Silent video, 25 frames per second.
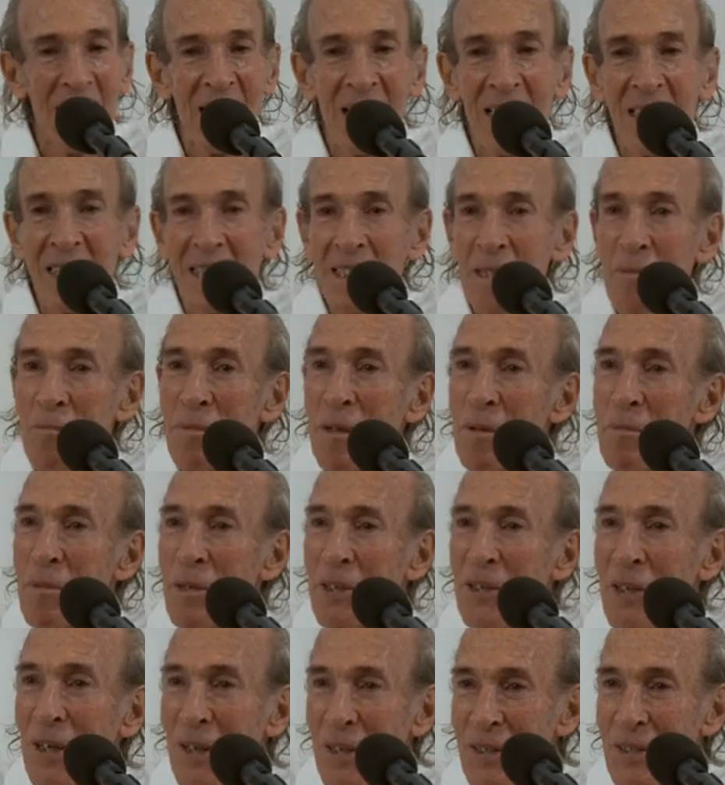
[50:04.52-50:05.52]
Simply
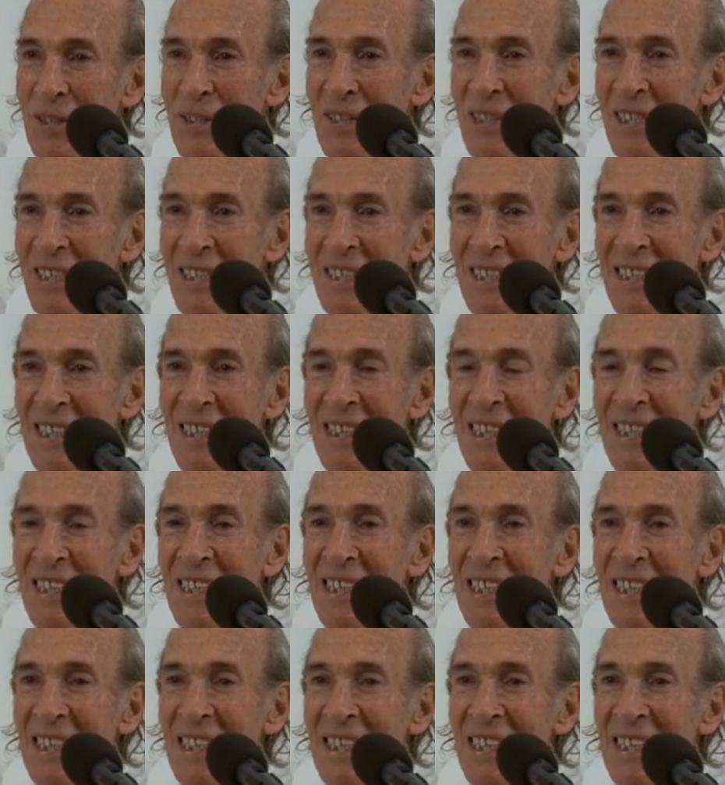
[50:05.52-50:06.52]
because
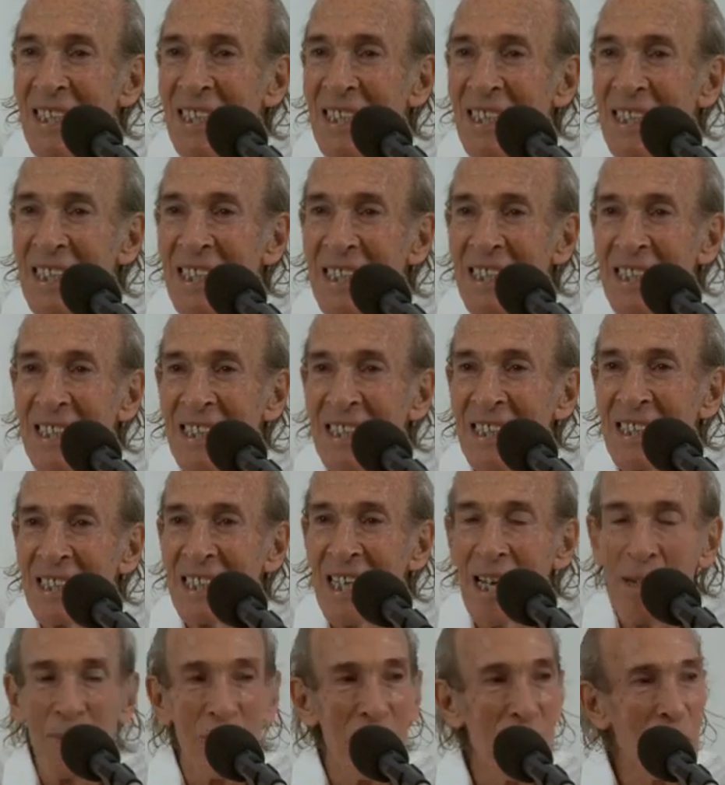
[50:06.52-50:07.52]

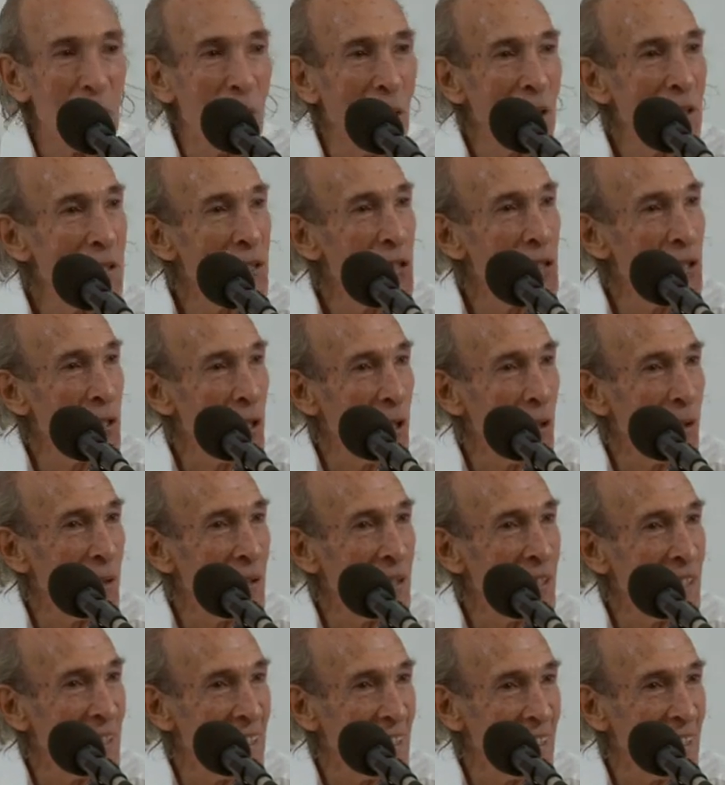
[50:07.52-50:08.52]
I was once
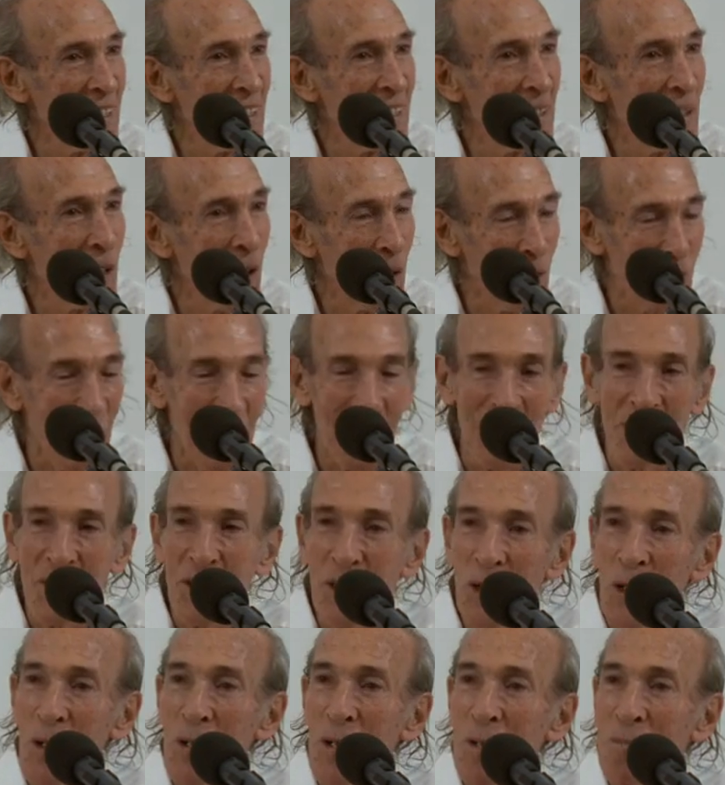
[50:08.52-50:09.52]
shown, or rather
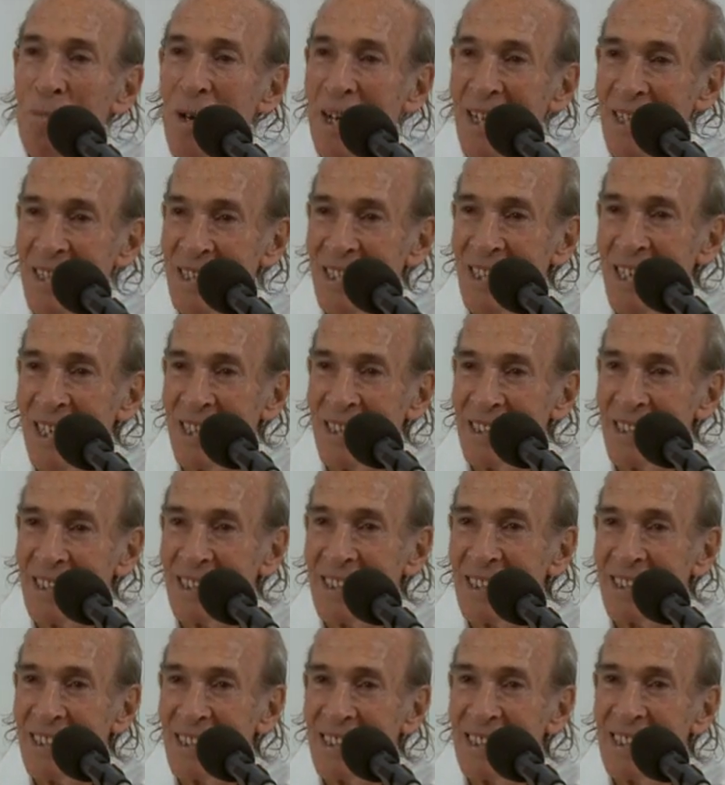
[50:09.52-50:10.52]
told by a
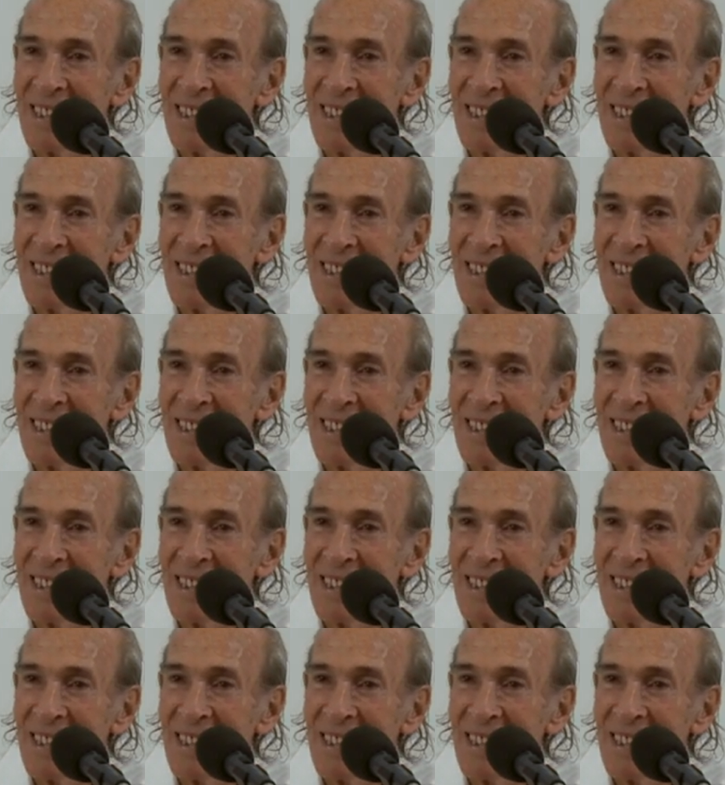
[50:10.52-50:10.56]
sadhak,